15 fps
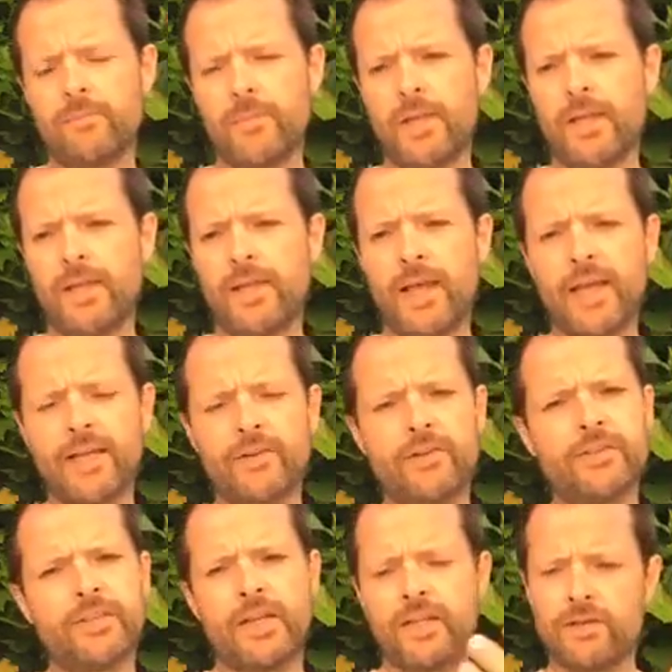in
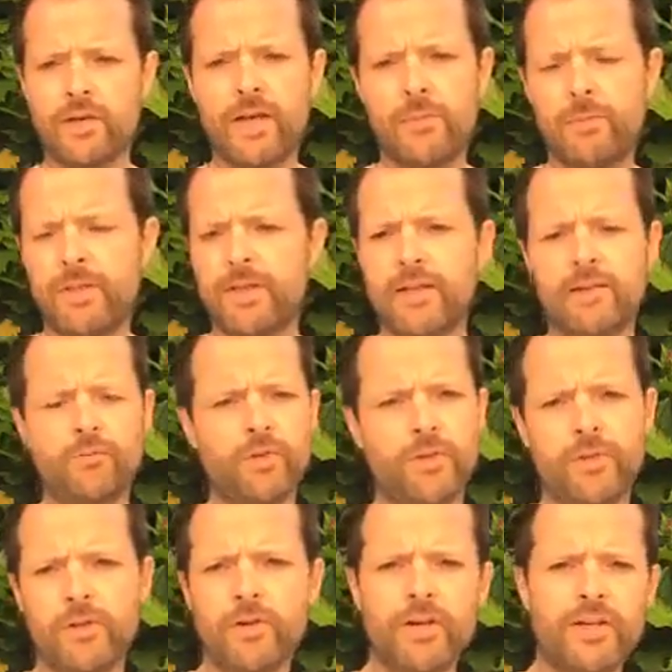ignorance, and I mean that with the
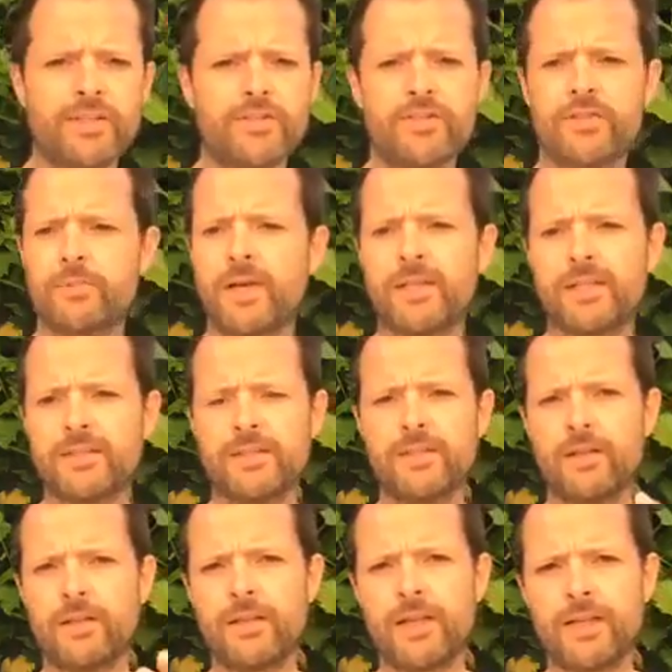greatest respect. It's
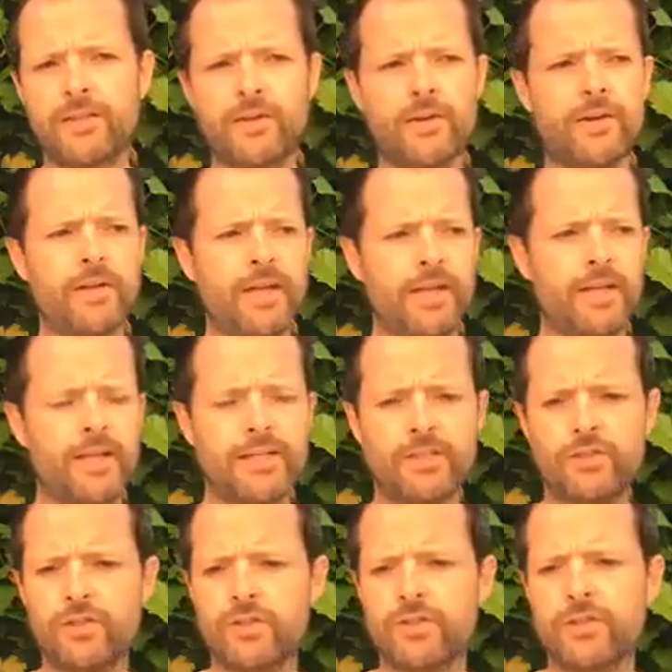not like it's
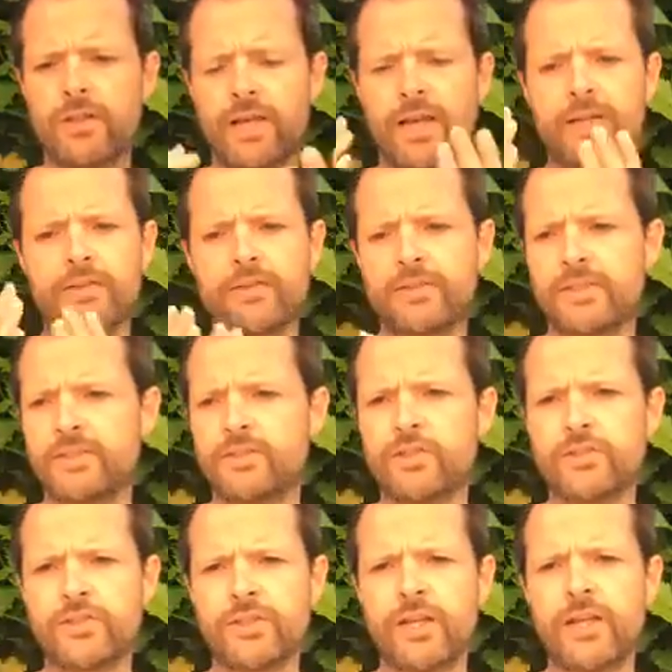just ignorance, is
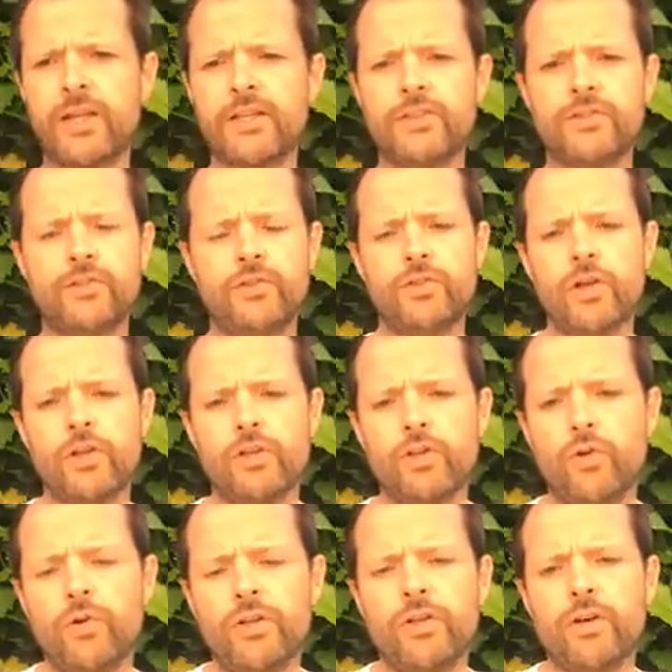just not
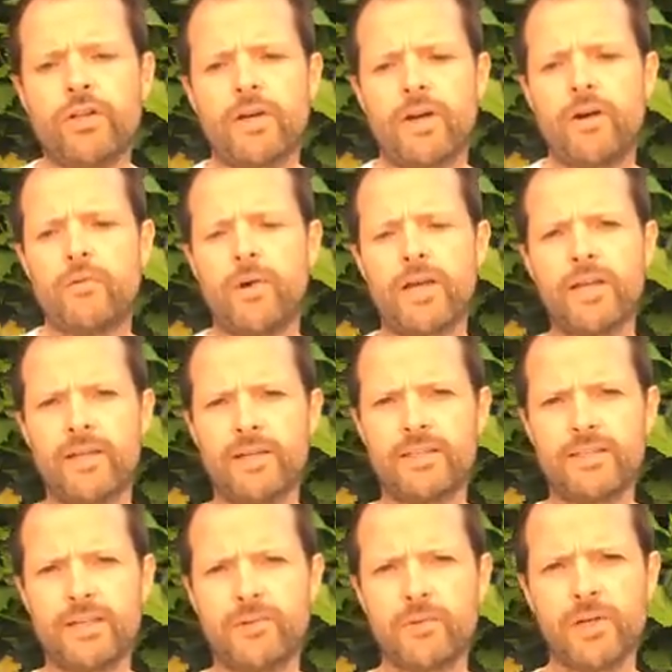knowing, not awakening
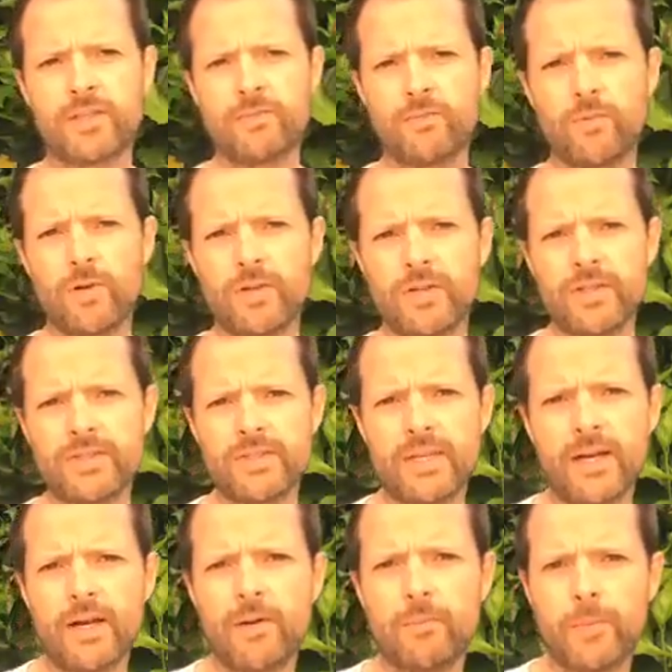to what is
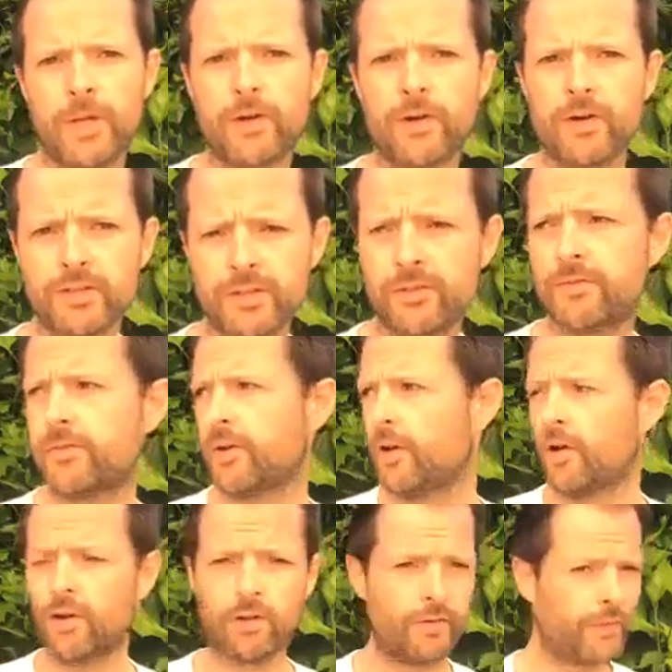there because of
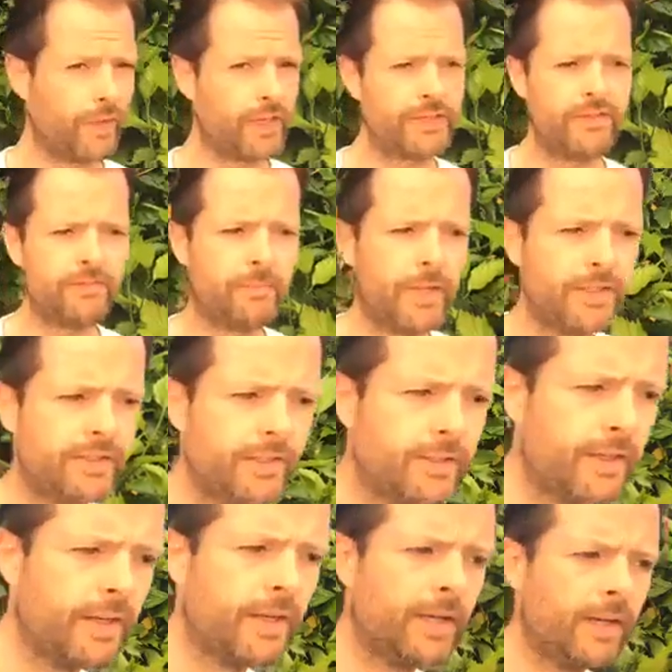all the things I've mentioned.
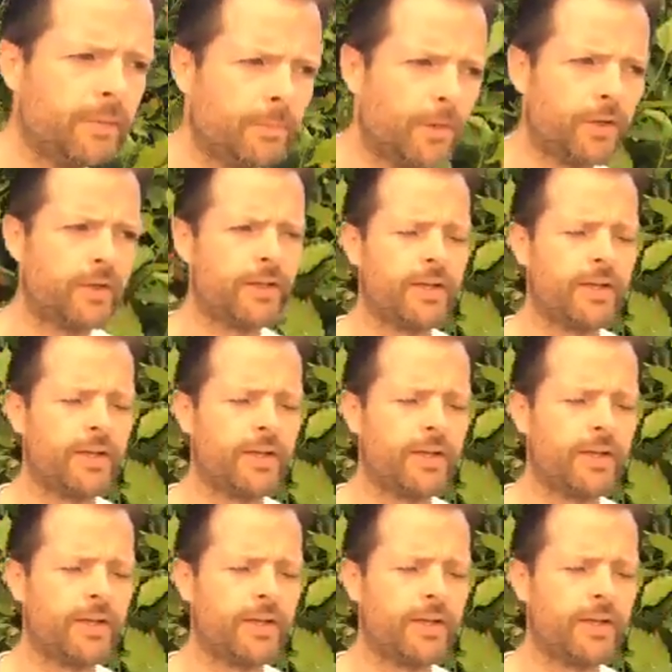But